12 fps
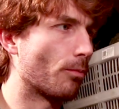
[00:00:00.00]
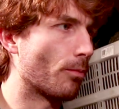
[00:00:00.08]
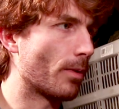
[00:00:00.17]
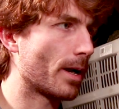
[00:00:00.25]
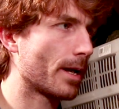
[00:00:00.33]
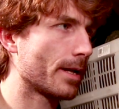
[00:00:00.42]

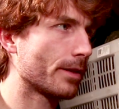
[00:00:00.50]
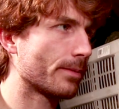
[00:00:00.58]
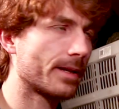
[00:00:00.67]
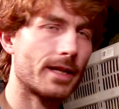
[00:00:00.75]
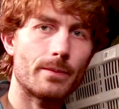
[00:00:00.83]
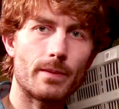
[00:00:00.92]
Why do
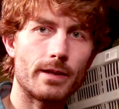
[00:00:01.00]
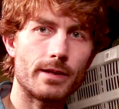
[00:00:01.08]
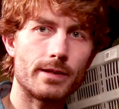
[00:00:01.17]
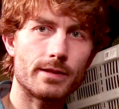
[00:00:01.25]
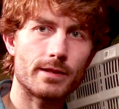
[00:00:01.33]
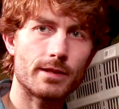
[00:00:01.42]
I hate my
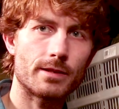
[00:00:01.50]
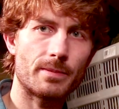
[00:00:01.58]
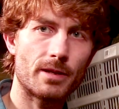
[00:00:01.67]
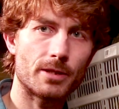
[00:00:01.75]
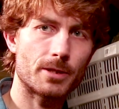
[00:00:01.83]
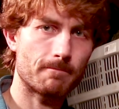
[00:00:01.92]
knees this
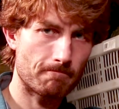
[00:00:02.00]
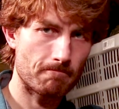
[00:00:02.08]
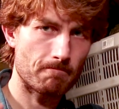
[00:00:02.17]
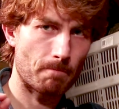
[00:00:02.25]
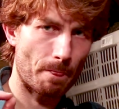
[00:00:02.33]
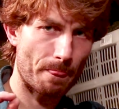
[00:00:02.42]
much?
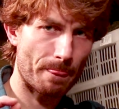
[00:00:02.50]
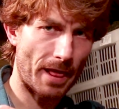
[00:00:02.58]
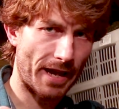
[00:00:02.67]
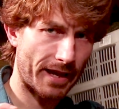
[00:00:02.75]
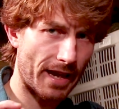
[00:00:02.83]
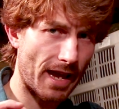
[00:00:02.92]

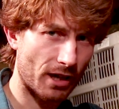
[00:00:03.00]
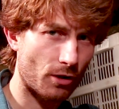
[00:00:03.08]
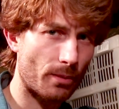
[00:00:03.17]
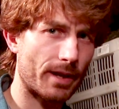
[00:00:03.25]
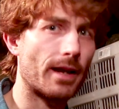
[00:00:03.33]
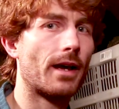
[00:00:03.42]
I can't
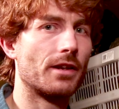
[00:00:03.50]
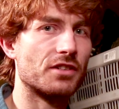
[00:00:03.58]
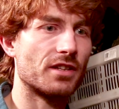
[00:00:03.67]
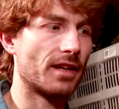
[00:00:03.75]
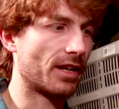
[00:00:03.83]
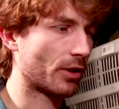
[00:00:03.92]
quite
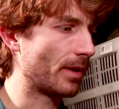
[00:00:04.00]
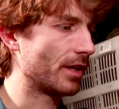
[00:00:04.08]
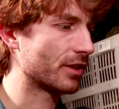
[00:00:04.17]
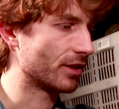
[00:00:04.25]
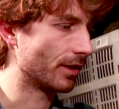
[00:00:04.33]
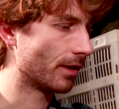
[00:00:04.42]
answer that
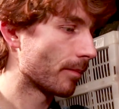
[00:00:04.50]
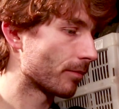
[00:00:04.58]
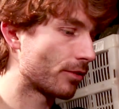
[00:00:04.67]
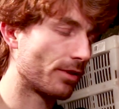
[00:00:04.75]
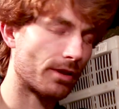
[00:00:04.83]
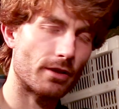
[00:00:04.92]
question.
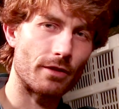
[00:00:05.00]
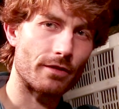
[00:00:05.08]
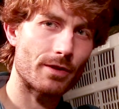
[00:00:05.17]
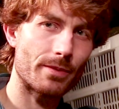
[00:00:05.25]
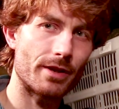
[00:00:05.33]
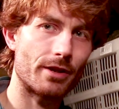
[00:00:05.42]
Doing a lot
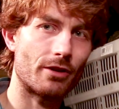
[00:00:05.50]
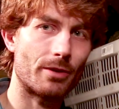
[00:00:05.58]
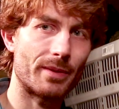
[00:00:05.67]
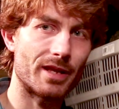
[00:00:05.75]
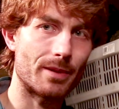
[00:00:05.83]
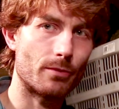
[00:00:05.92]
of commuting on
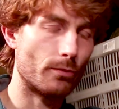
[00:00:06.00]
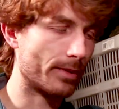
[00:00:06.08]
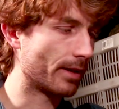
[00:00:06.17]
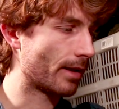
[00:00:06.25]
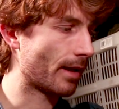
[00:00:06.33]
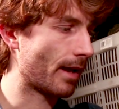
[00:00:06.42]
them at the
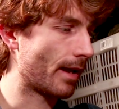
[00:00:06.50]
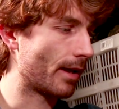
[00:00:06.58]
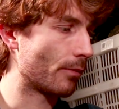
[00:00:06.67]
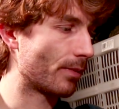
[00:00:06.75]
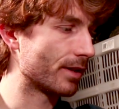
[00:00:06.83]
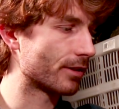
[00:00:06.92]
moment,
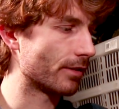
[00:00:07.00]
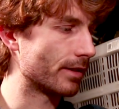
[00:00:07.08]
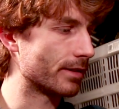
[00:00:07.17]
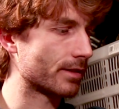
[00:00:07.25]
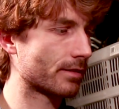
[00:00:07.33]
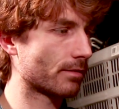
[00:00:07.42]
and winter
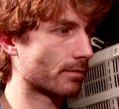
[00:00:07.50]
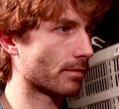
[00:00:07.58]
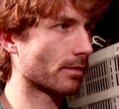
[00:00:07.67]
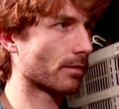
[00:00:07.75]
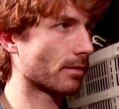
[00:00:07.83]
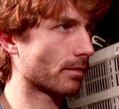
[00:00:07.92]
is
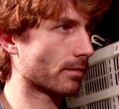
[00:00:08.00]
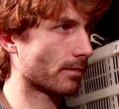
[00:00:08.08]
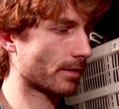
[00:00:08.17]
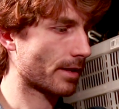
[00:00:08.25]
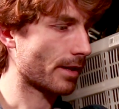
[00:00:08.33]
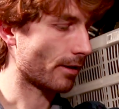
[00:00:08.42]

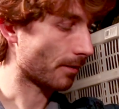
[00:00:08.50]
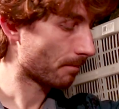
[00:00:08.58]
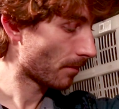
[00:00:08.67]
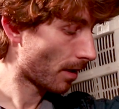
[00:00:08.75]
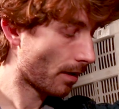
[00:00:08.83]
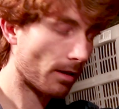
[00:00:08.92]
here,
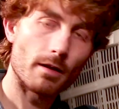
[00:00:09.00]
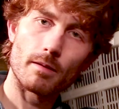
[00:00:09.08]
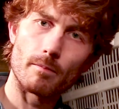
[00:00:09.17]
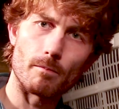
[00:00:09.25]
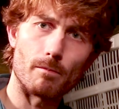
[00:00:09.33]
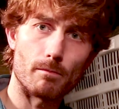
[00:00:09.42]

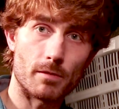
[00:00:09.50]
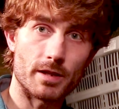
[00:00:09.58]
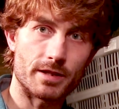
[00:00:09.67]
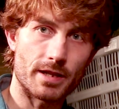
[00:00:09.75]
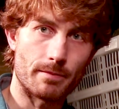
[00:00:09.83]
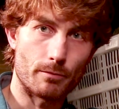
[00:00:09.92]

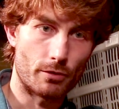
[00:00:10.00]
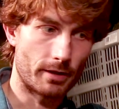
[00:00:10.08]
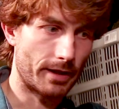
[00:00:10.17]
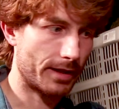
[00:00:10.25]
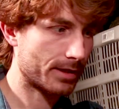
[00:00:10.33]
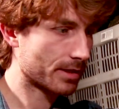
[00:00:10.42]
more or
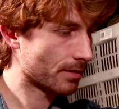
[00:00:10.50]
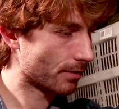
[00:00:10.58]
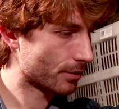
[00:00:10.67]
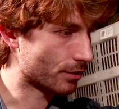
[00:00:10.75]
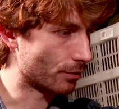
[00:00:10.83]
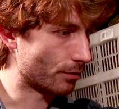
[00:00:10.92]
less,
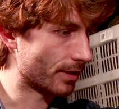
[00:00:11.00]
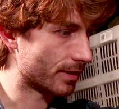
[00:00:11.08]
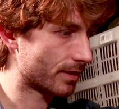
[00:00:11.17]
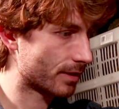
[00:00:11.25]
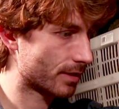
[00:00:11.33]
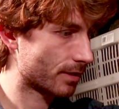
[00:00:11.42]
so
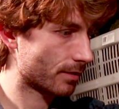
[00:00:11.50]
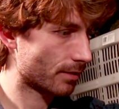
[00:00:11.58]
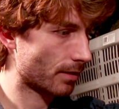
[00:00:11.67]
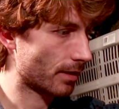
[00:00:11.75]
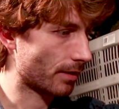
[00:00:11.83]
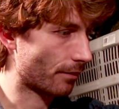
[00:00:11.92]

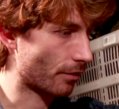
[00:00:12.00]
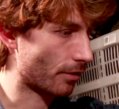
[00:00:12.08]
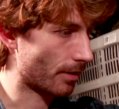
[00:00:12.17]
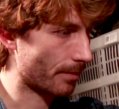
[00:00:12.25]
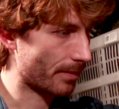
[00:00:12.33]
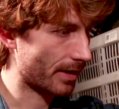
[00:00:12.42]
I
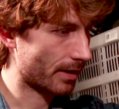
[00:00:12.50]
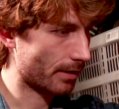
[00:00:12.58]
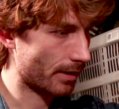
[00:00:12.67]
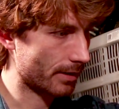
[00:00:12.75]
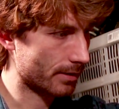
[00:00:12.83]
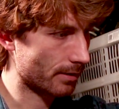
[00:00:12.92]
thought I'd make a
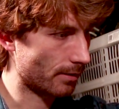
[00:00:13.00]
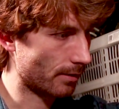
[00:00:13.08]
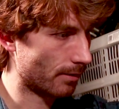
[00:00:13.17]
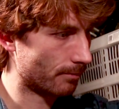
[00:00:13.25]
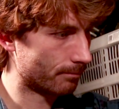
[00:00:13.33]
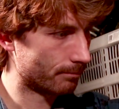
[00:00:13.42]
nice little